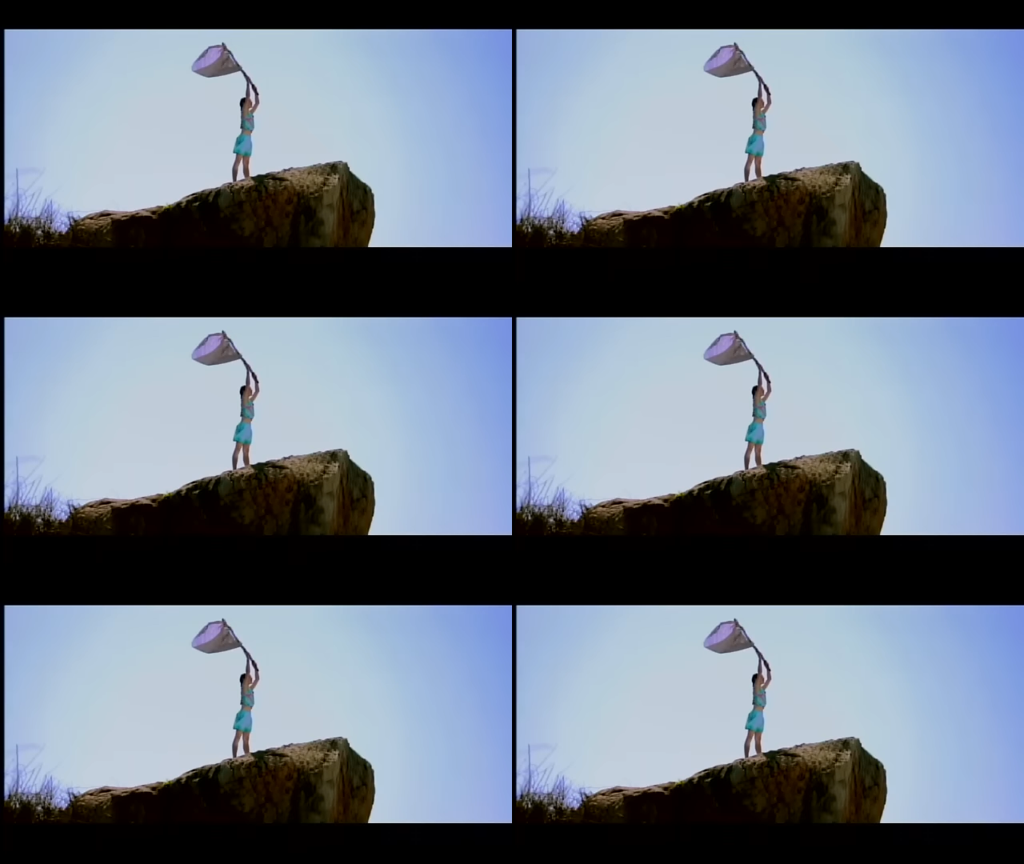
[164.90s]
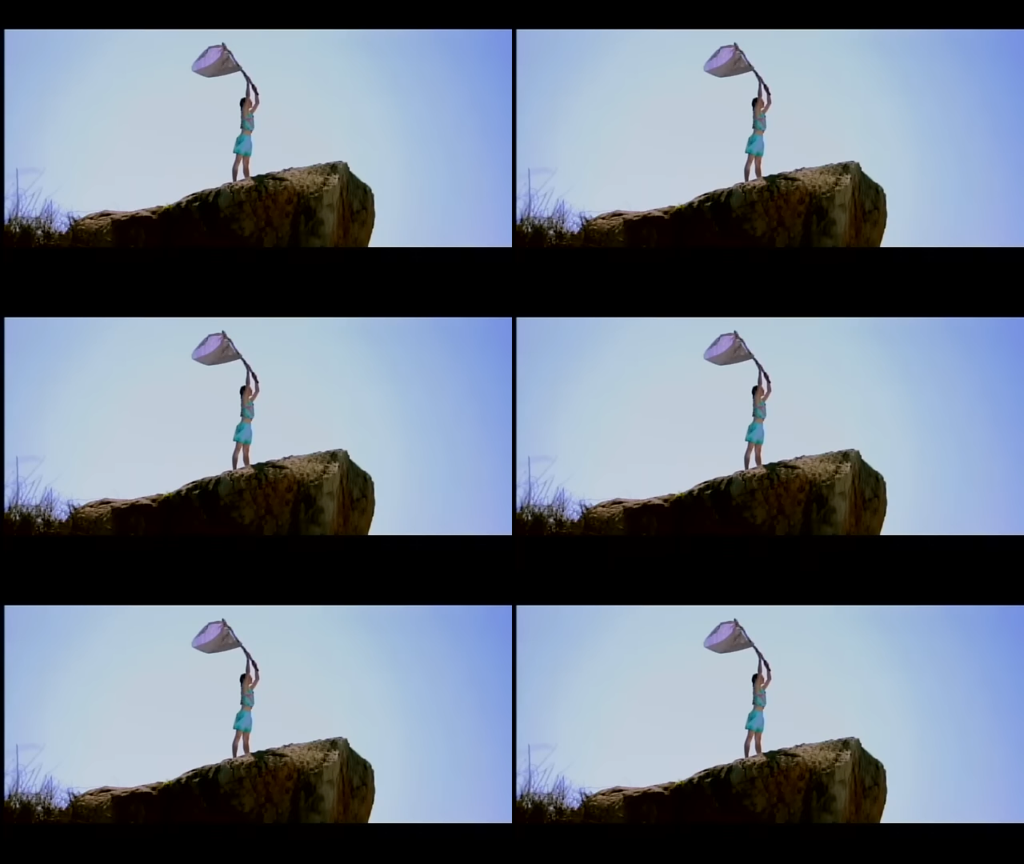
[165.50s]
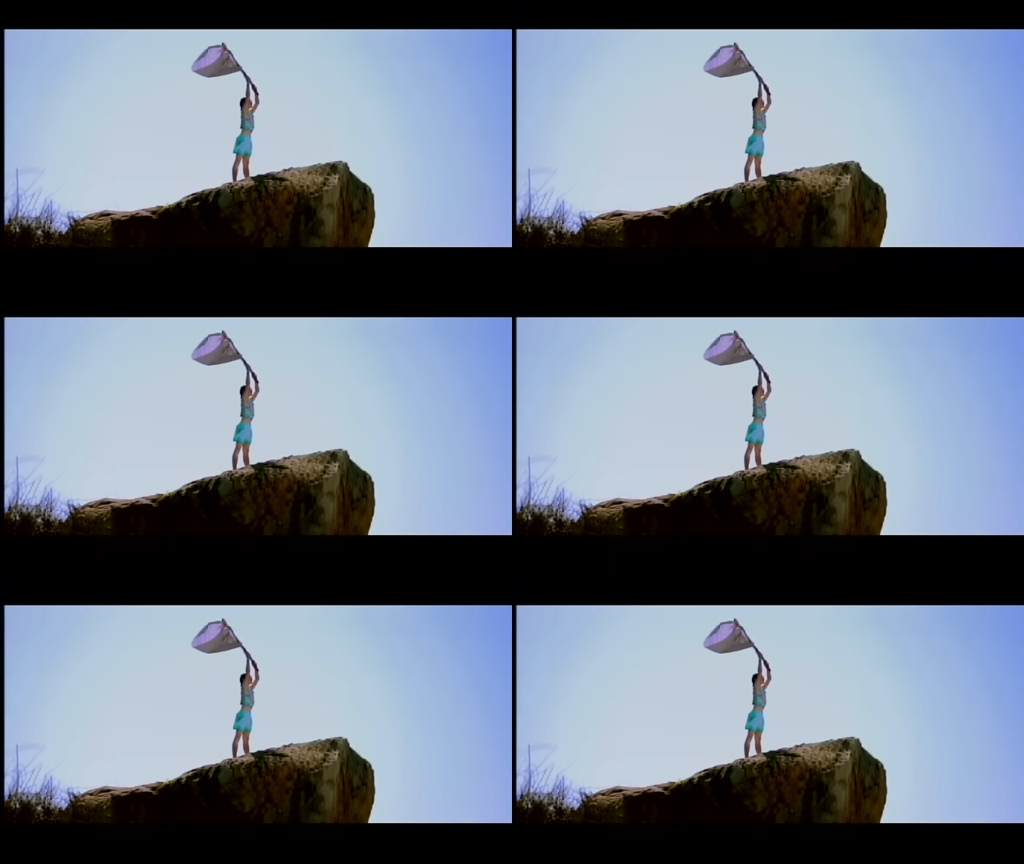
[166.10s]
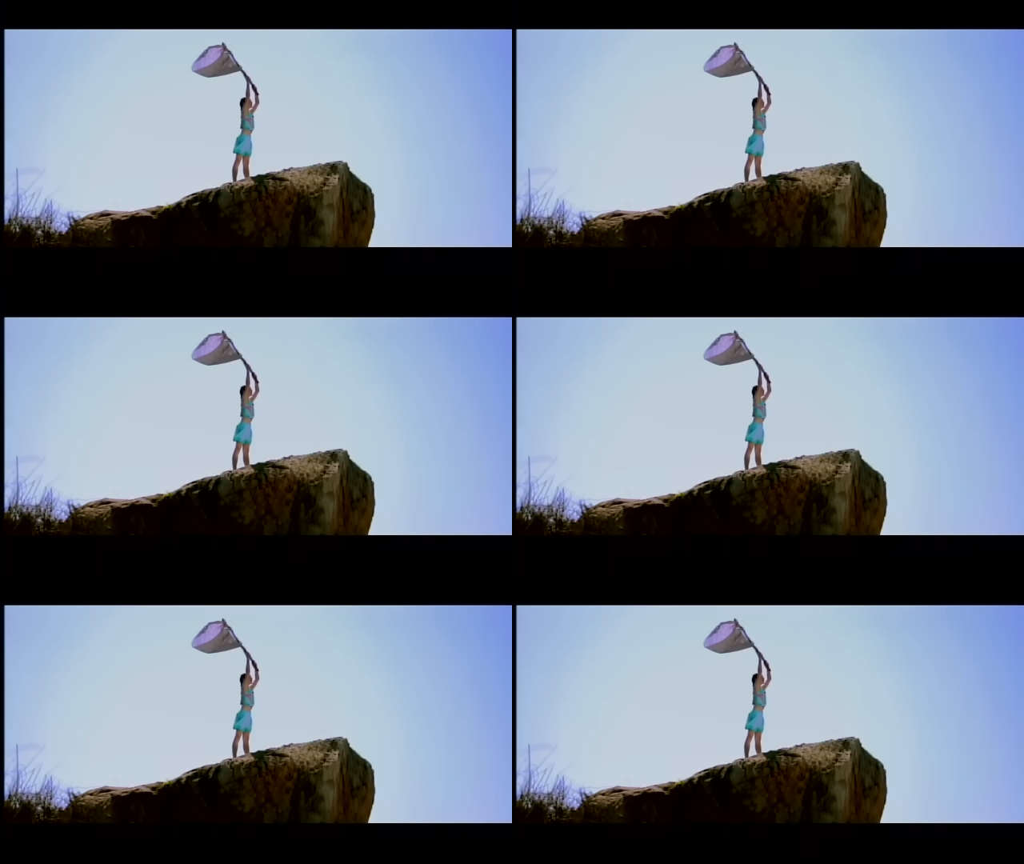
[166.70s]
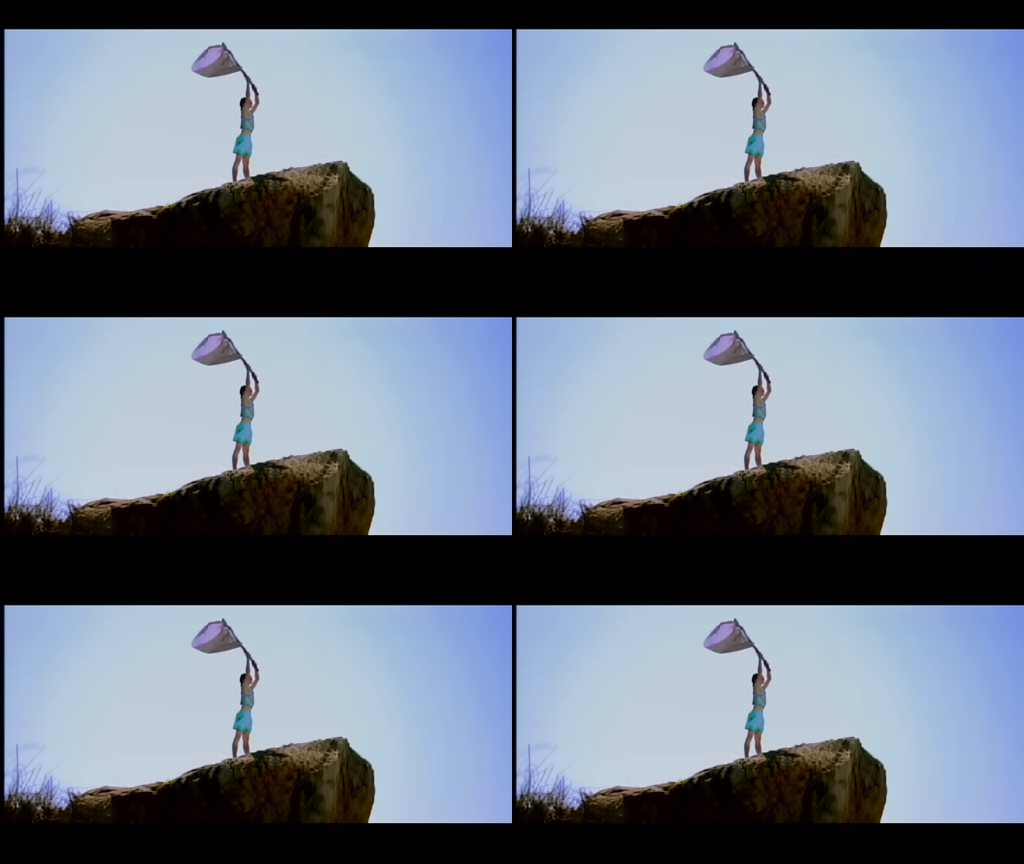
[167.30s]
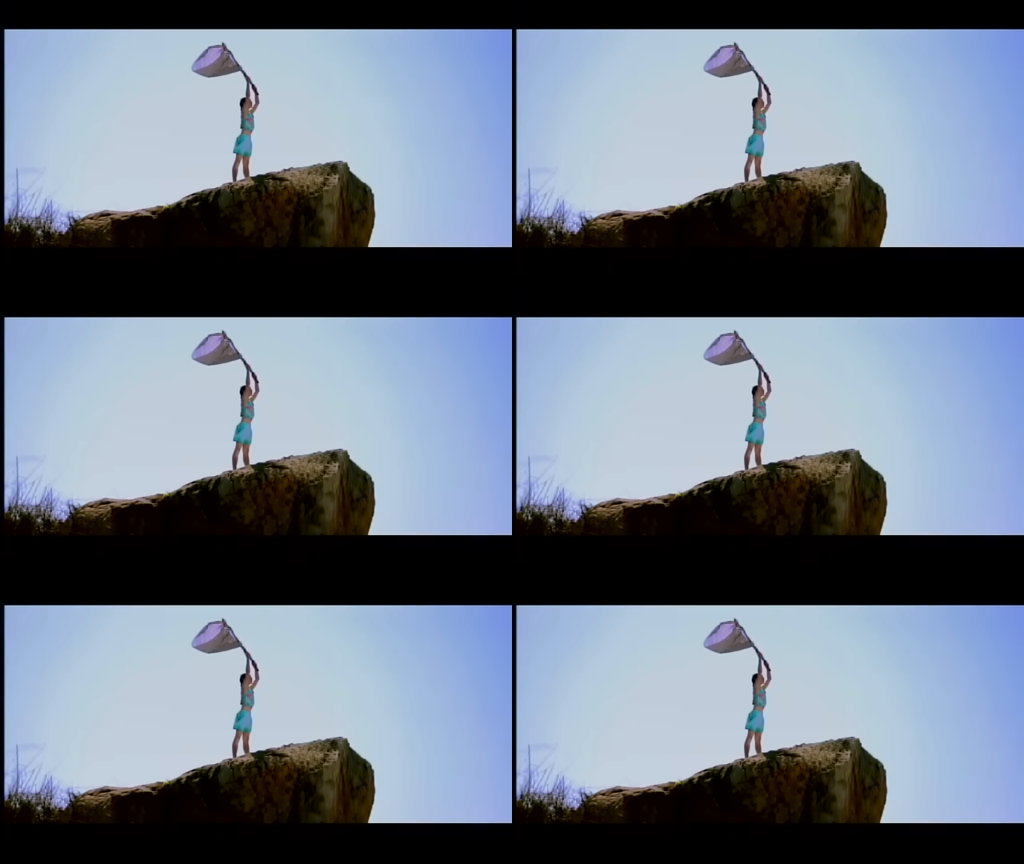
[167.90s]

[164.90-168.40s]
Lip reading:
(no speaker visible)